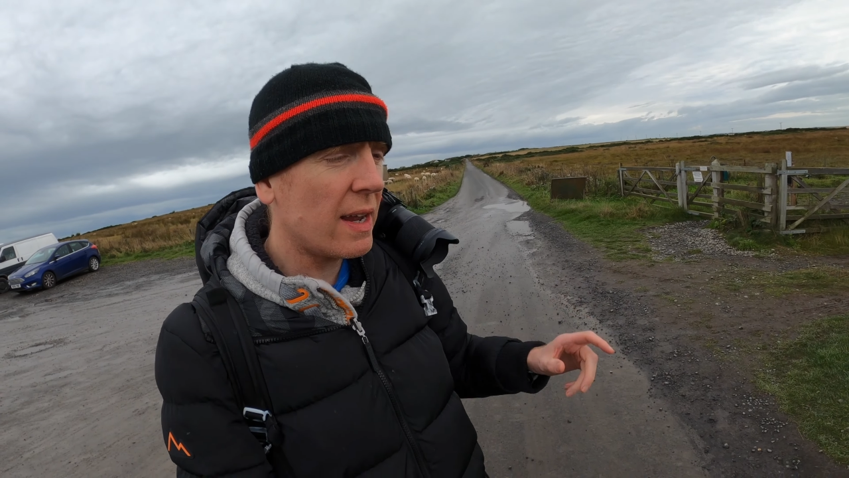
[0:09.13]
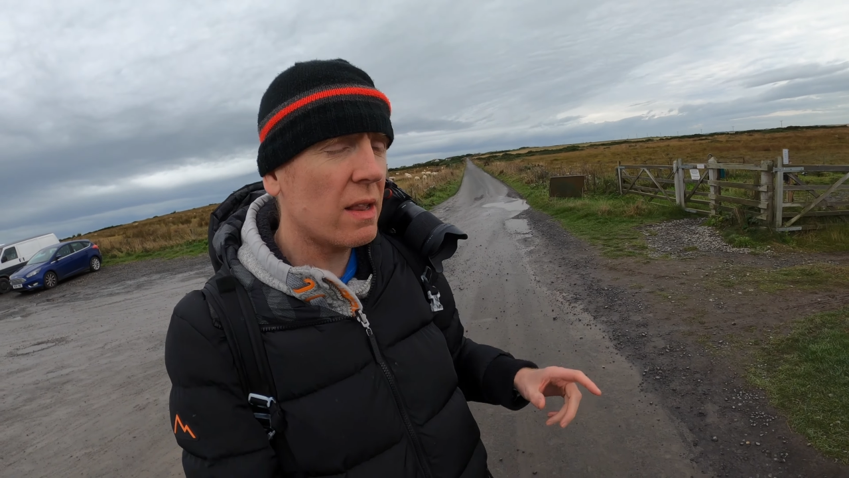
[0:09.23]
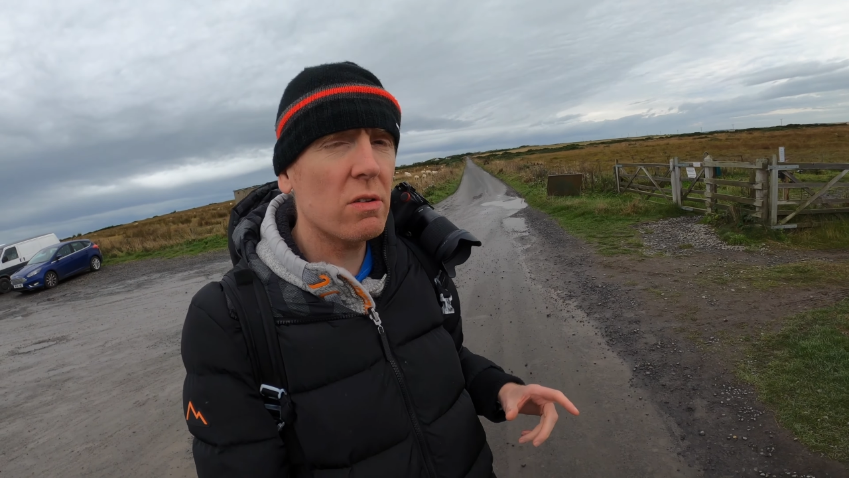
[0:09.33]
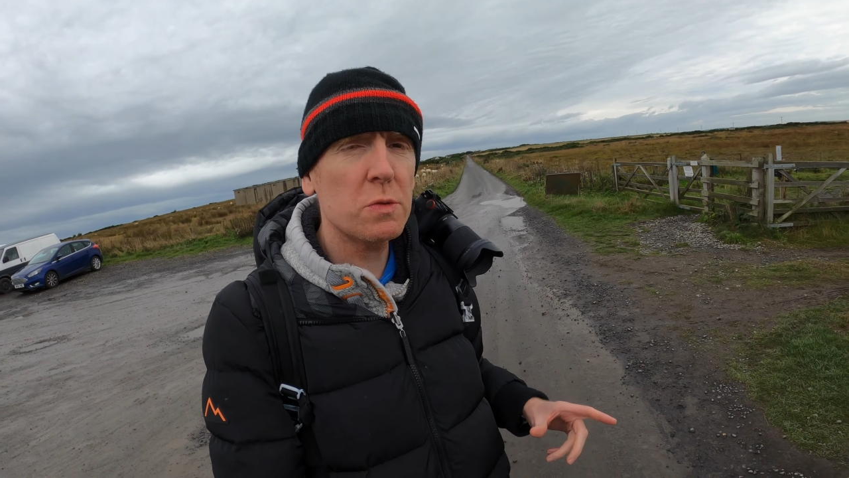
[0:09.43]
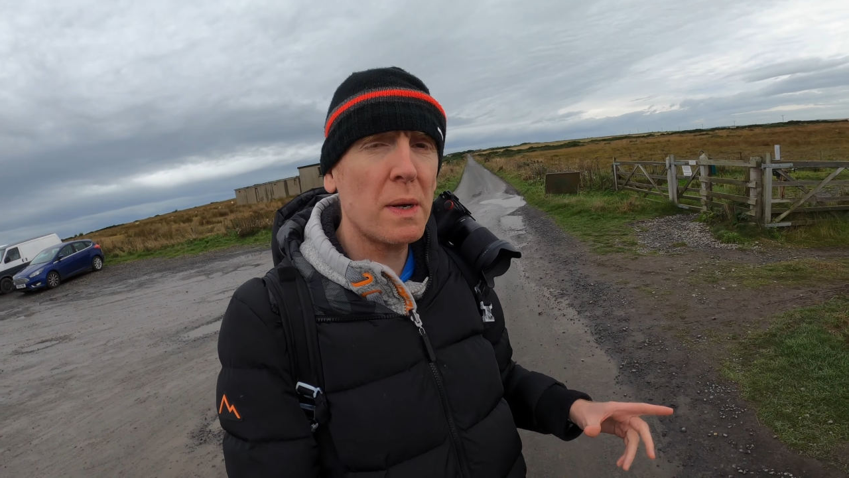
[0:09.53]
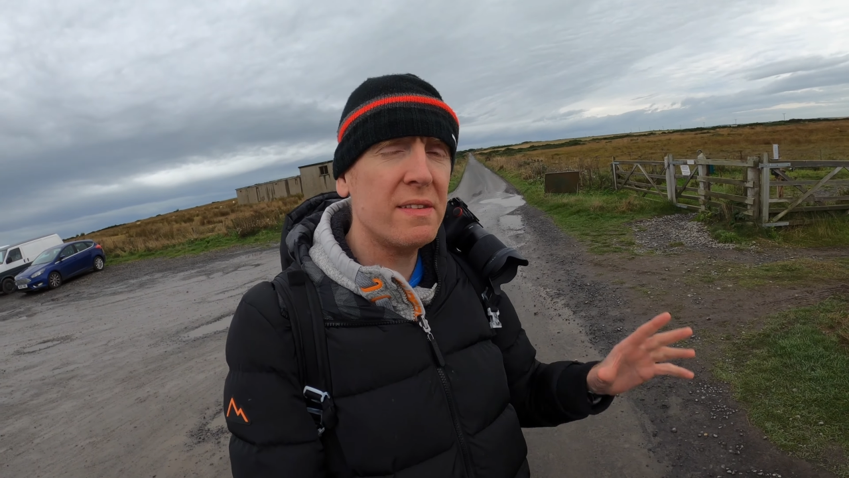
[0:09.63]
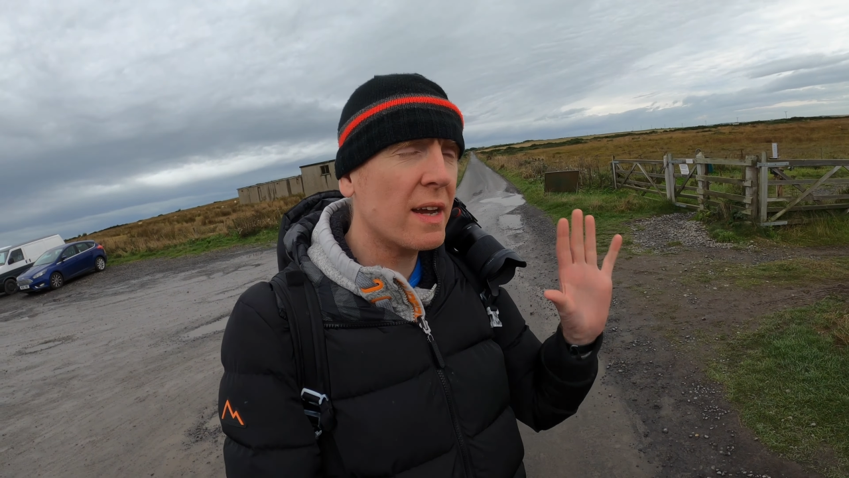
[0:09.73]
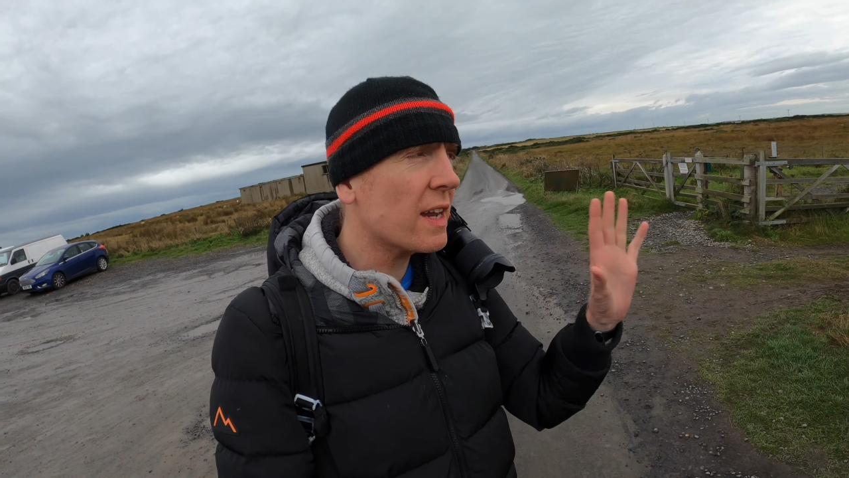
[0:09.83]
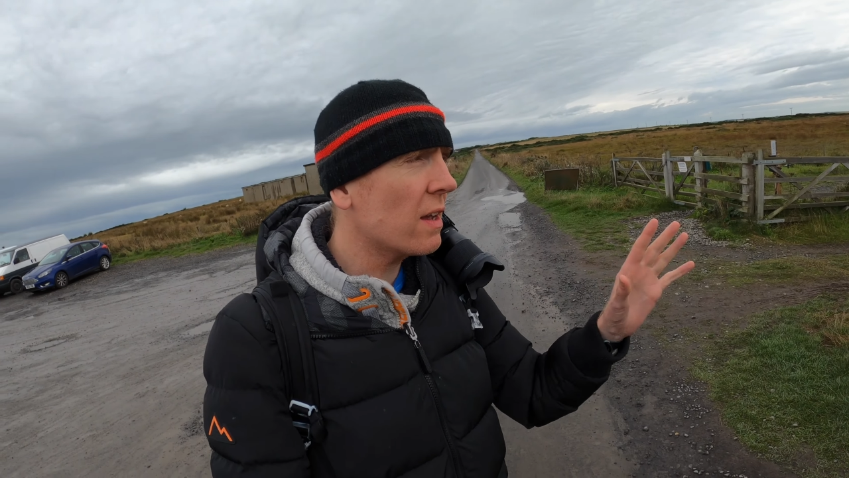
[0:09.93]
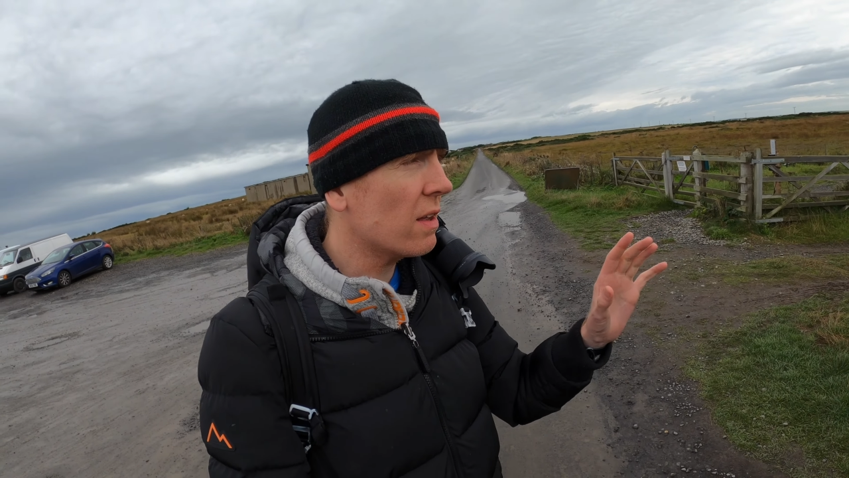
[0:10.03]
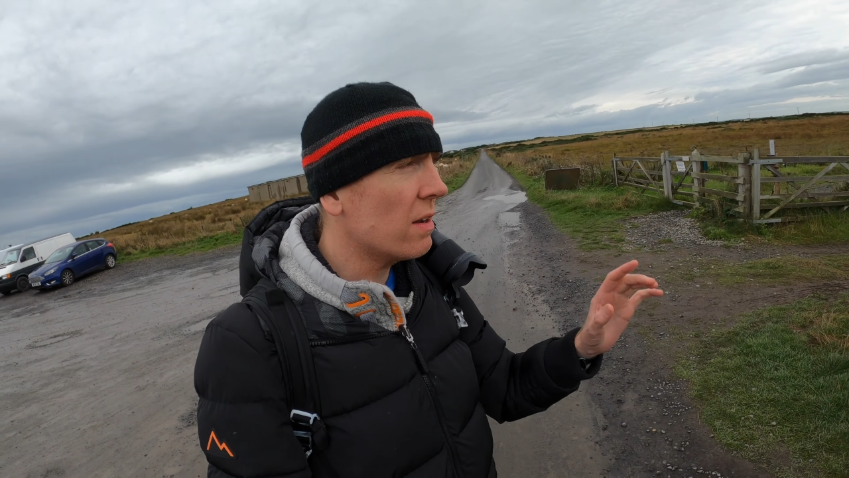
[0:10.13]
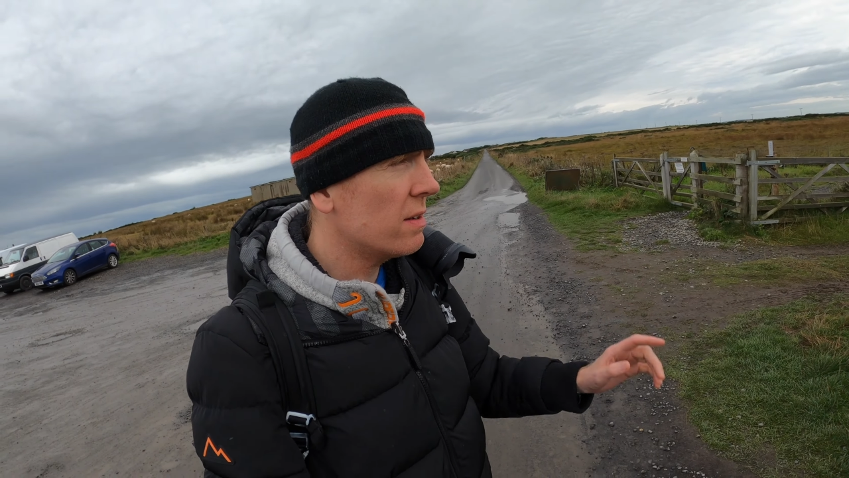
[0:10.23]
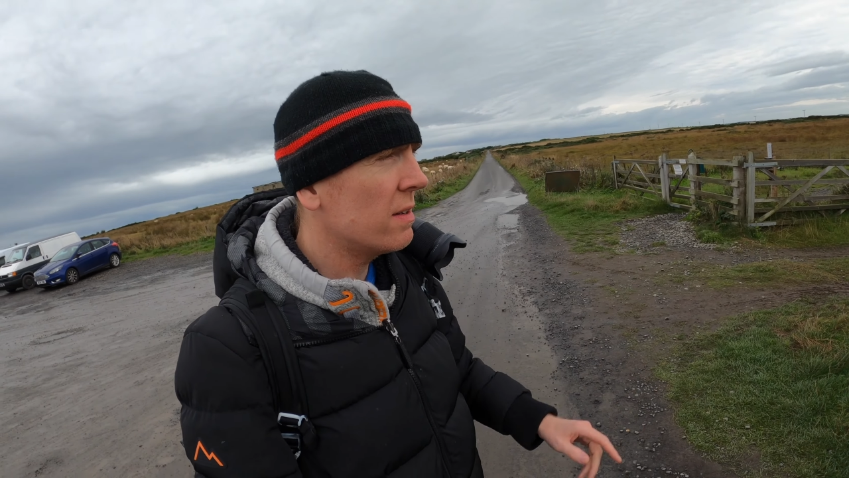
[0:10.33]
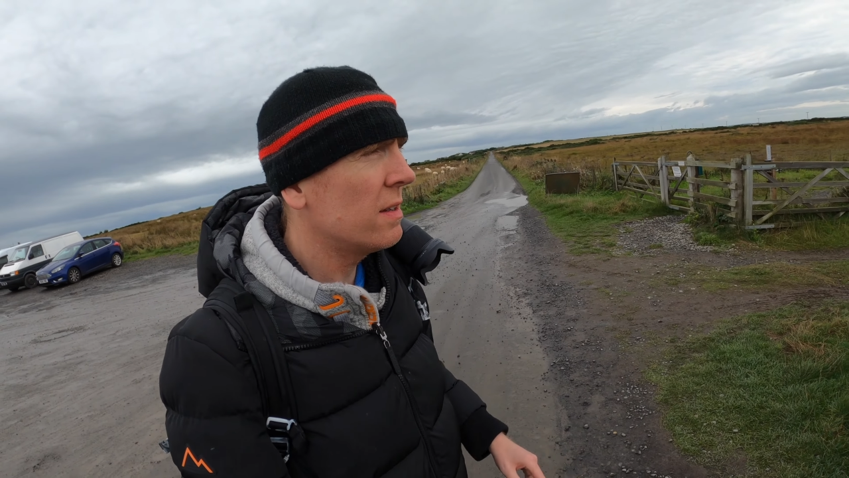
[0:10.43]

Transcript: it looks spectacular.